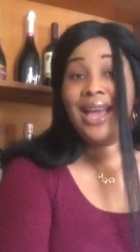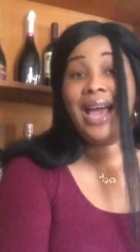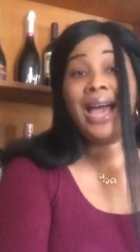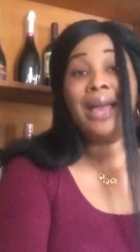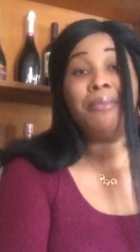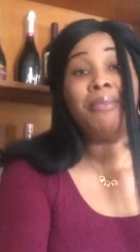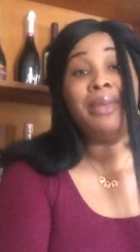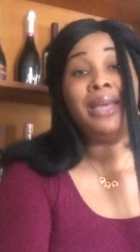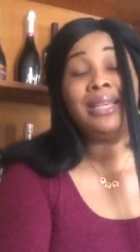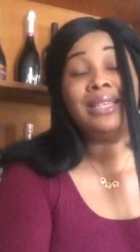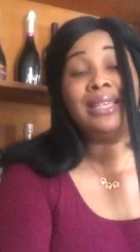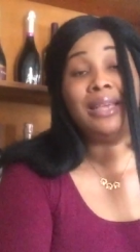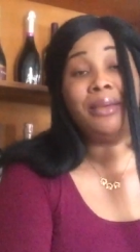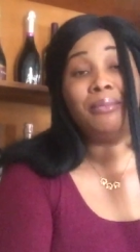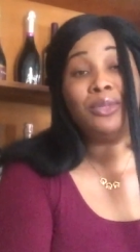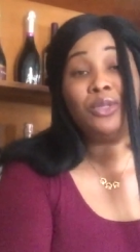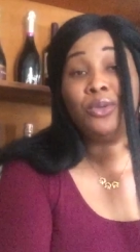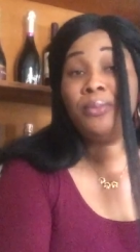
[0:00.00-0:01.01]
and makes
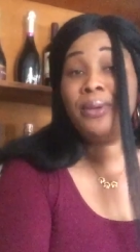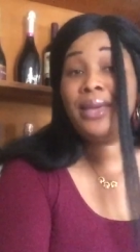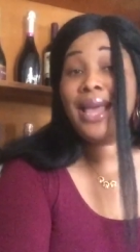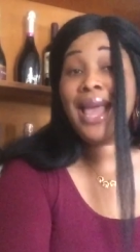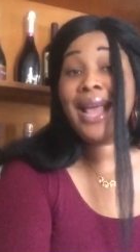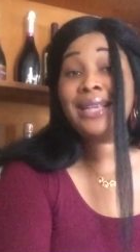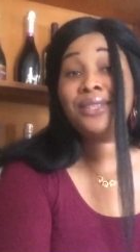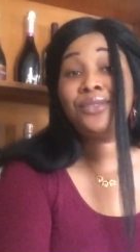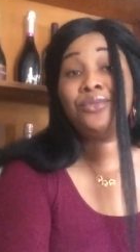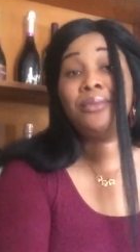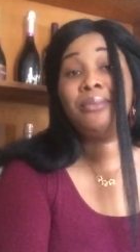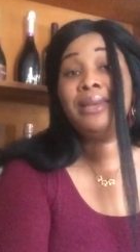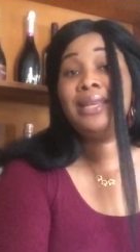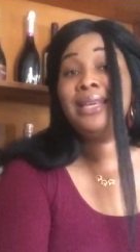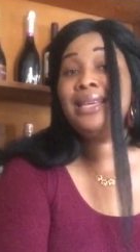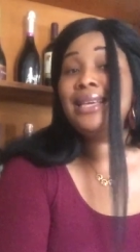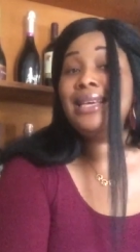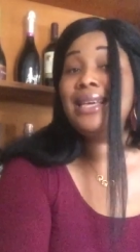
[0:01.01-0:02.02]
him to be
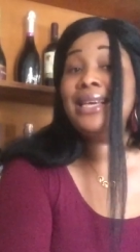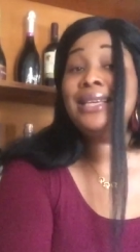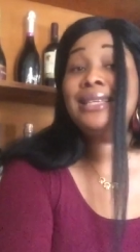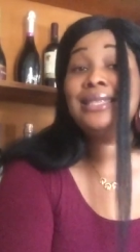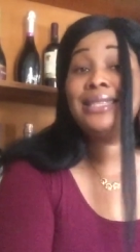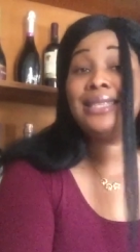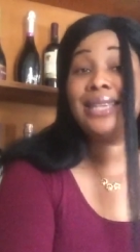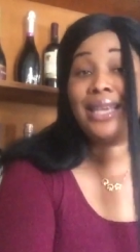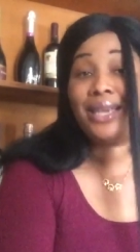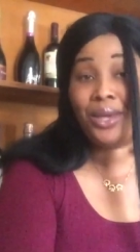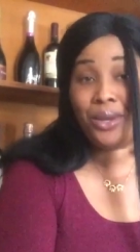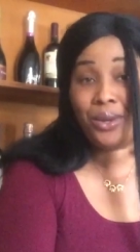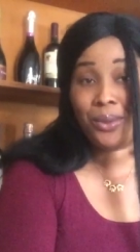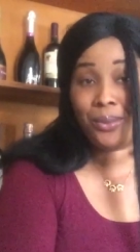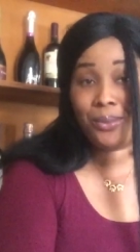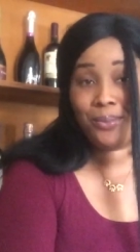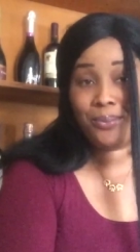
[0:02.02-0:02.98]
extremely insecure.